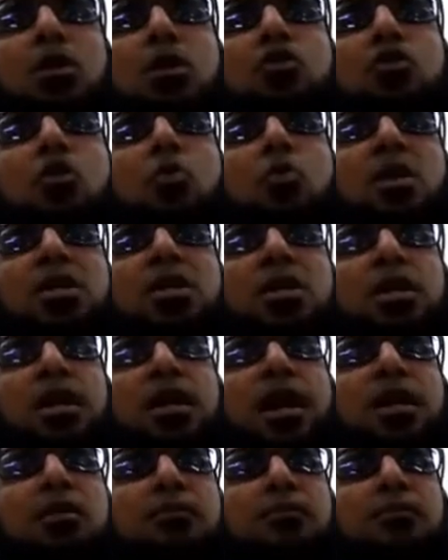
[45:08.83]
nobody
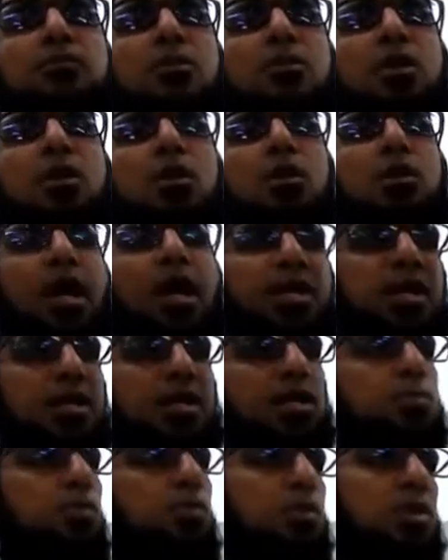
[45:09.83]
can write
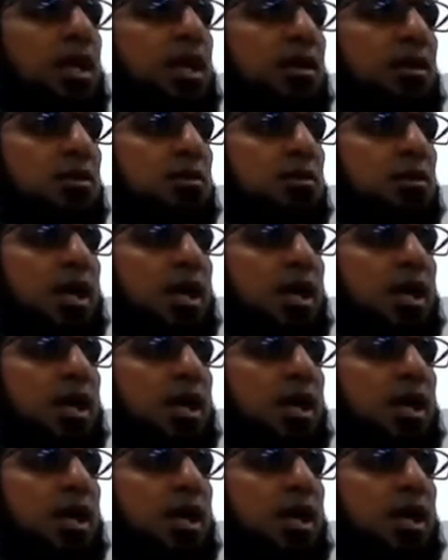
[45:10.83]
any book like it.